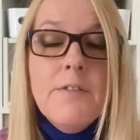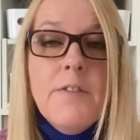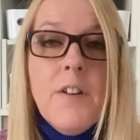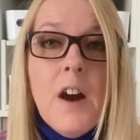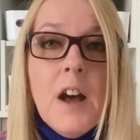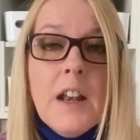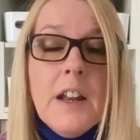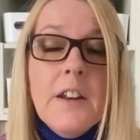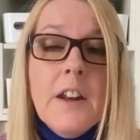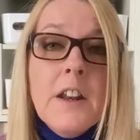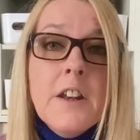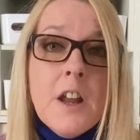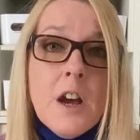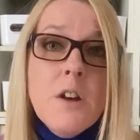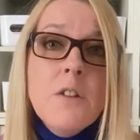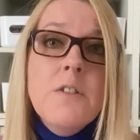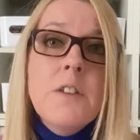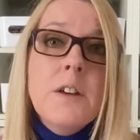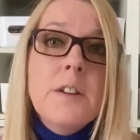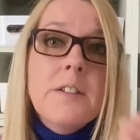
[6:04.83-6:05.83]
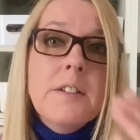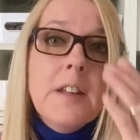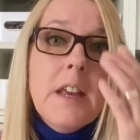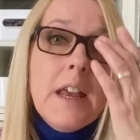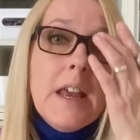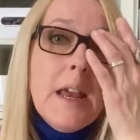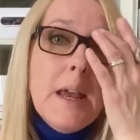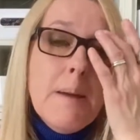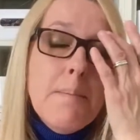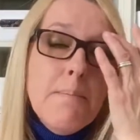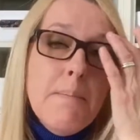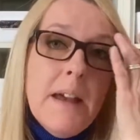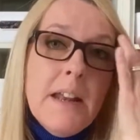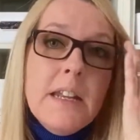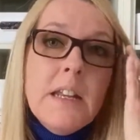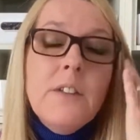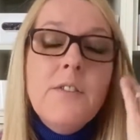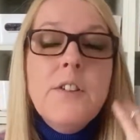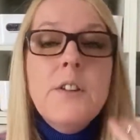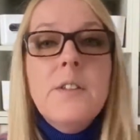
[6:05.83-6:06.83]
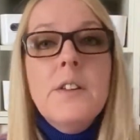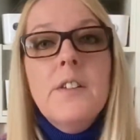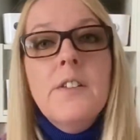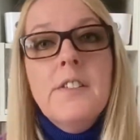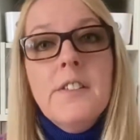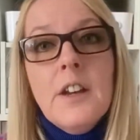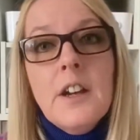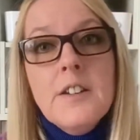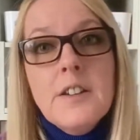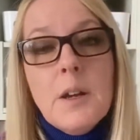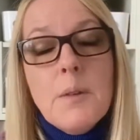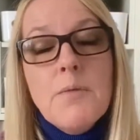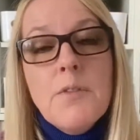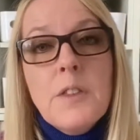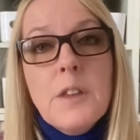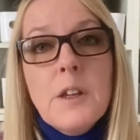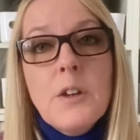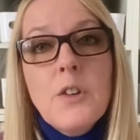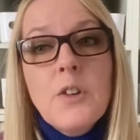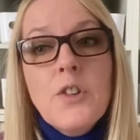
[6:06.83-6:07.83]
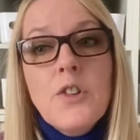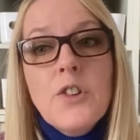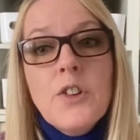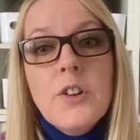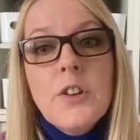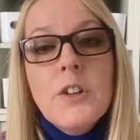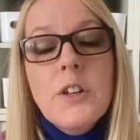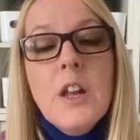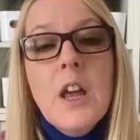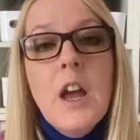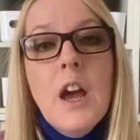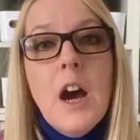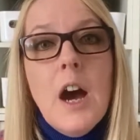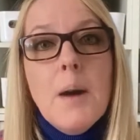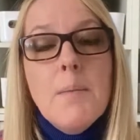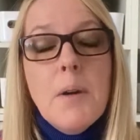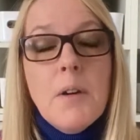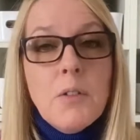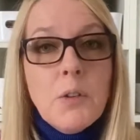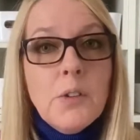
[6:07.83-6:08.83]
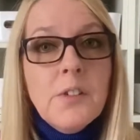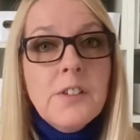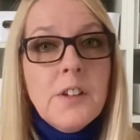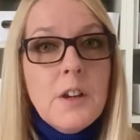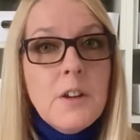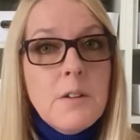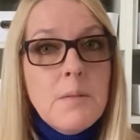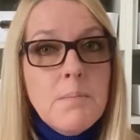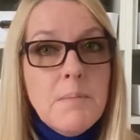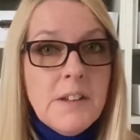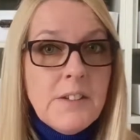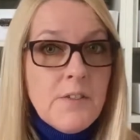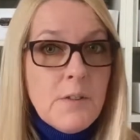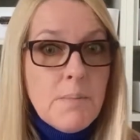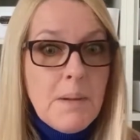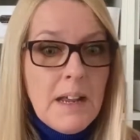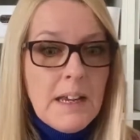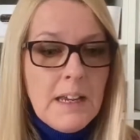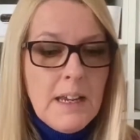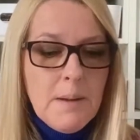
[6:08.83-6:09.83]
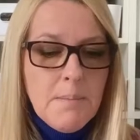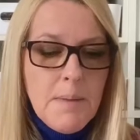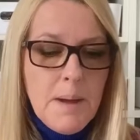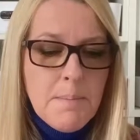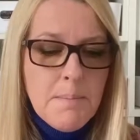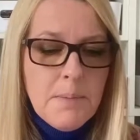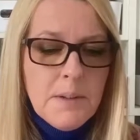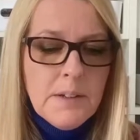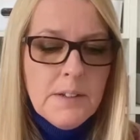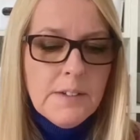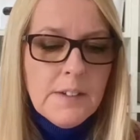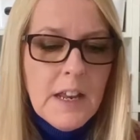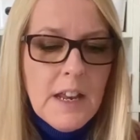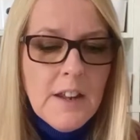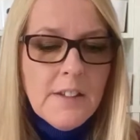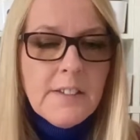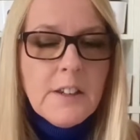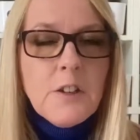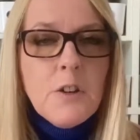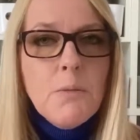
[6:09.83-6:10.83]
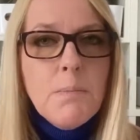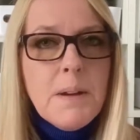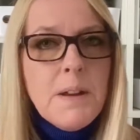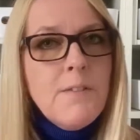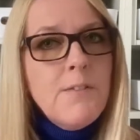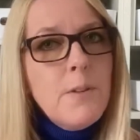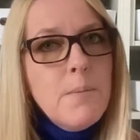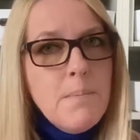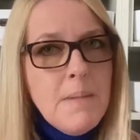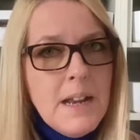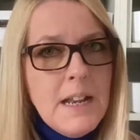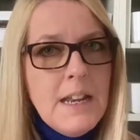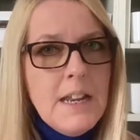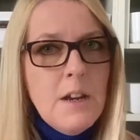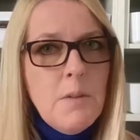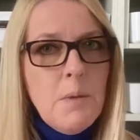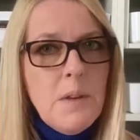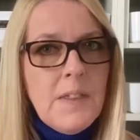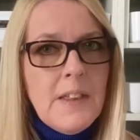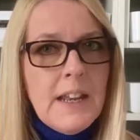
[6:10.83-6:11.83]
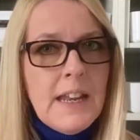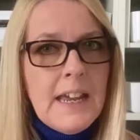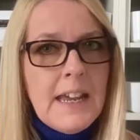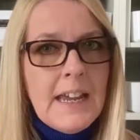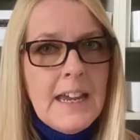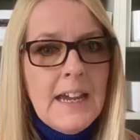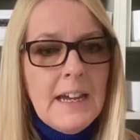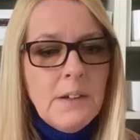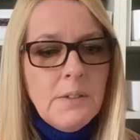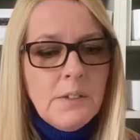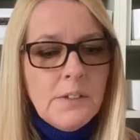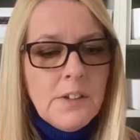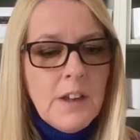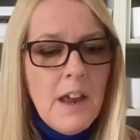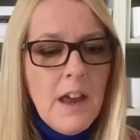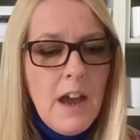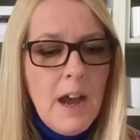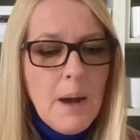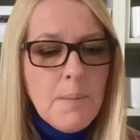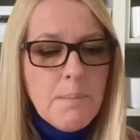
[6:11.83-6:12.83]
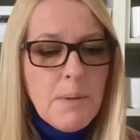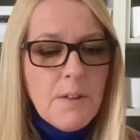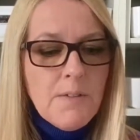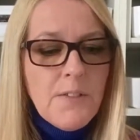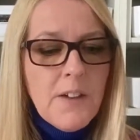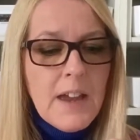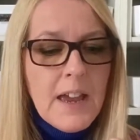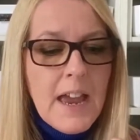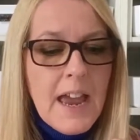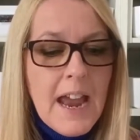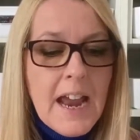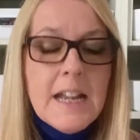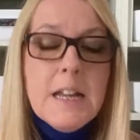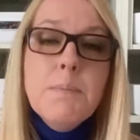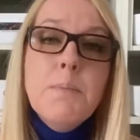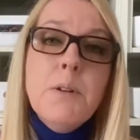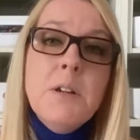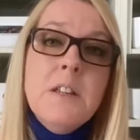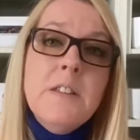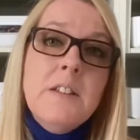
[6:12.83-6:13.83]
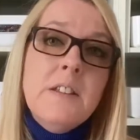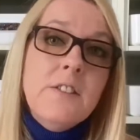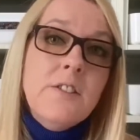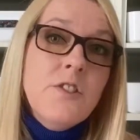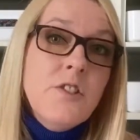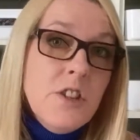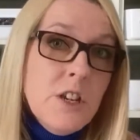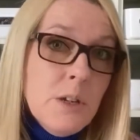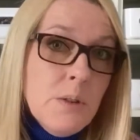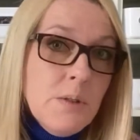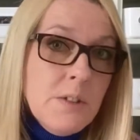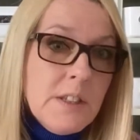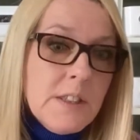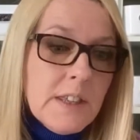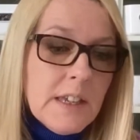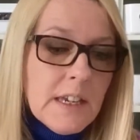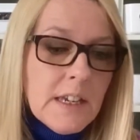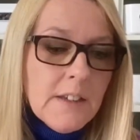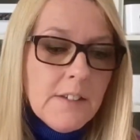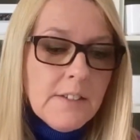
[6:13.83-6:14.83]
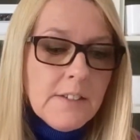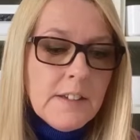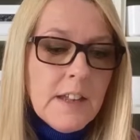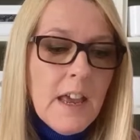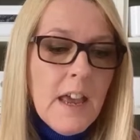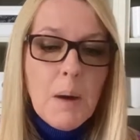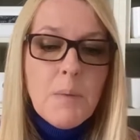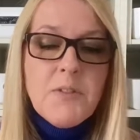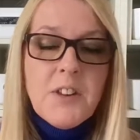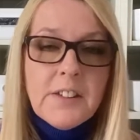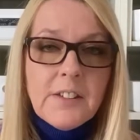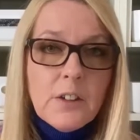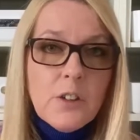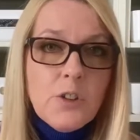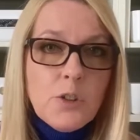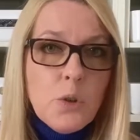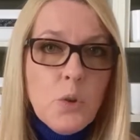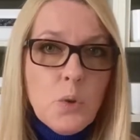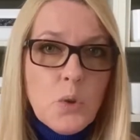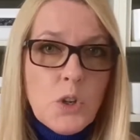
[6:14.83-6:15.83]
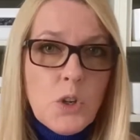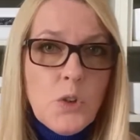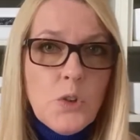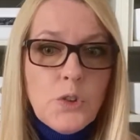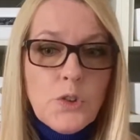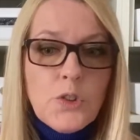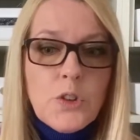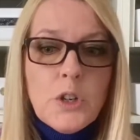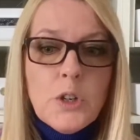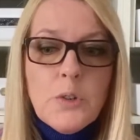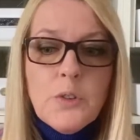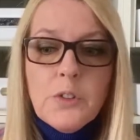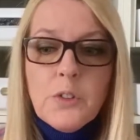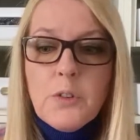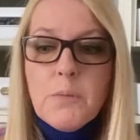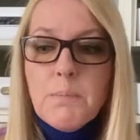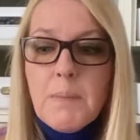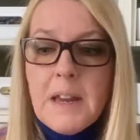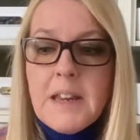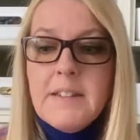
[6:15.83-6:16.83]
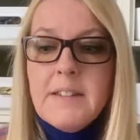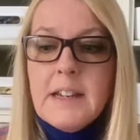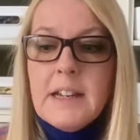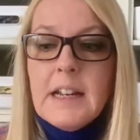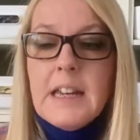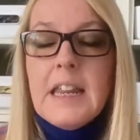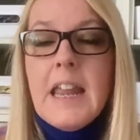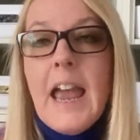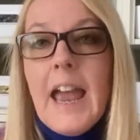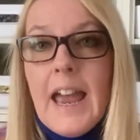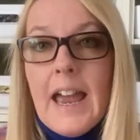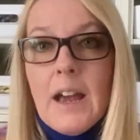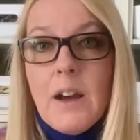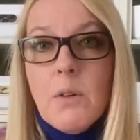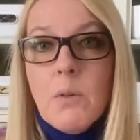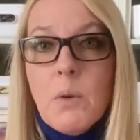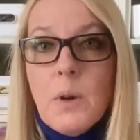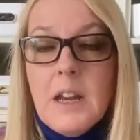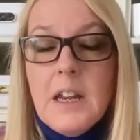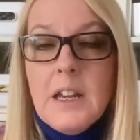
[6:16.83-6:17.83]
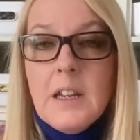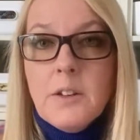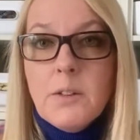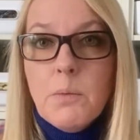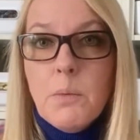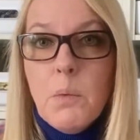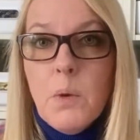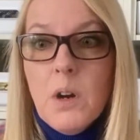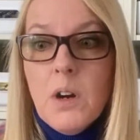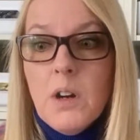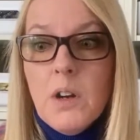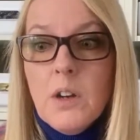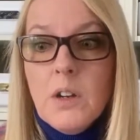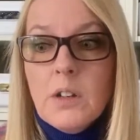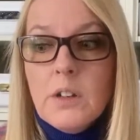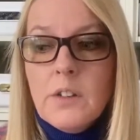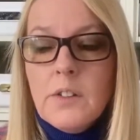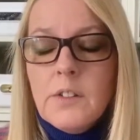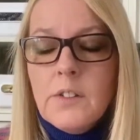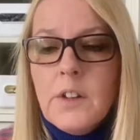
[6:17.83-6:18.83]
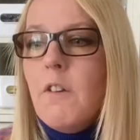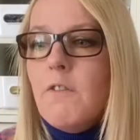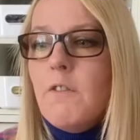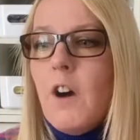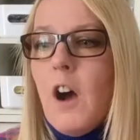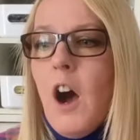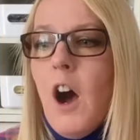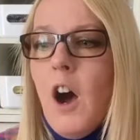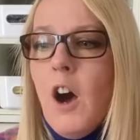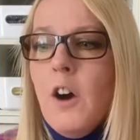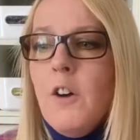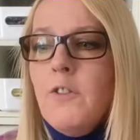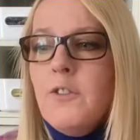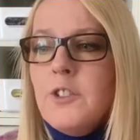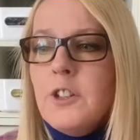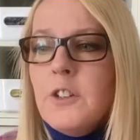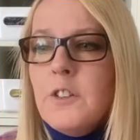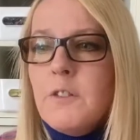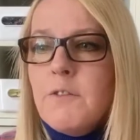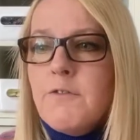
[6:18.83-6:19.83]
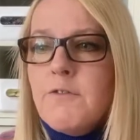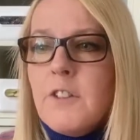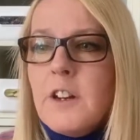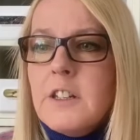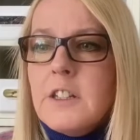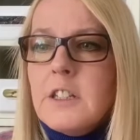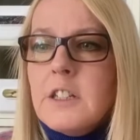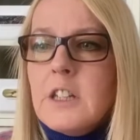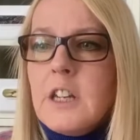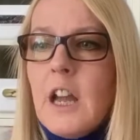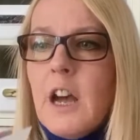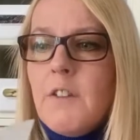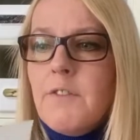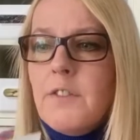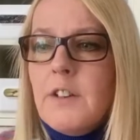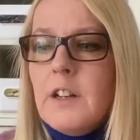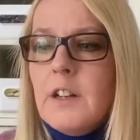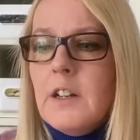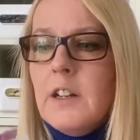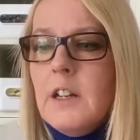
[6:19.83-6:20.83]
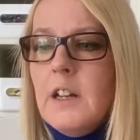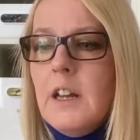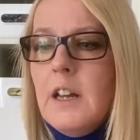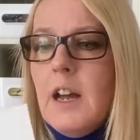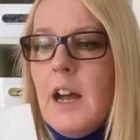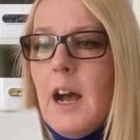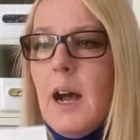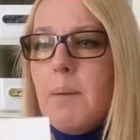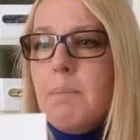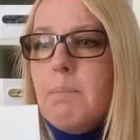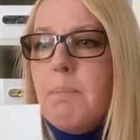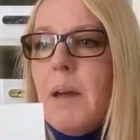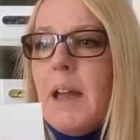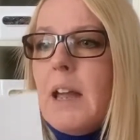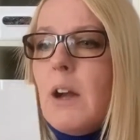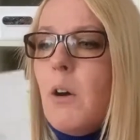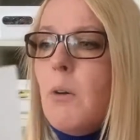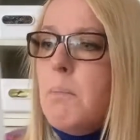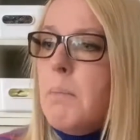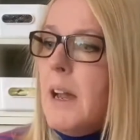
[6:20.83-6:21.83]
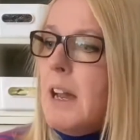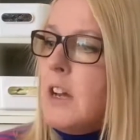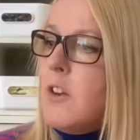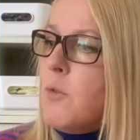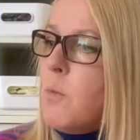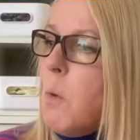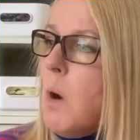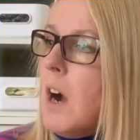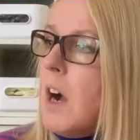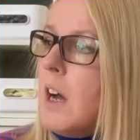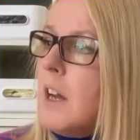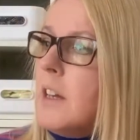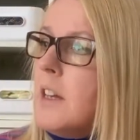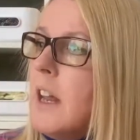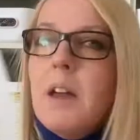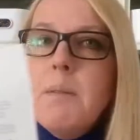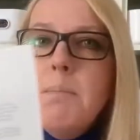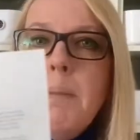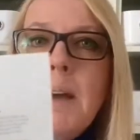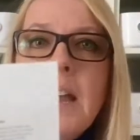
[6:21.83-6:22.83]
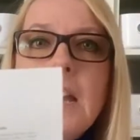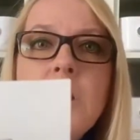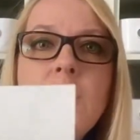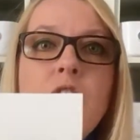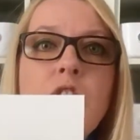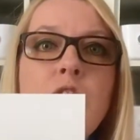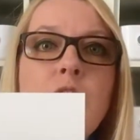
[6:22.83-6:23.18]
file, and I know that many of you that have signed up for the cushion are also Mystery Blanket members, so you'll be familiar with the layout, but for anybody that's new to this, I'm just going to talk you through sort of basically how it works. After the front cover on page 1, page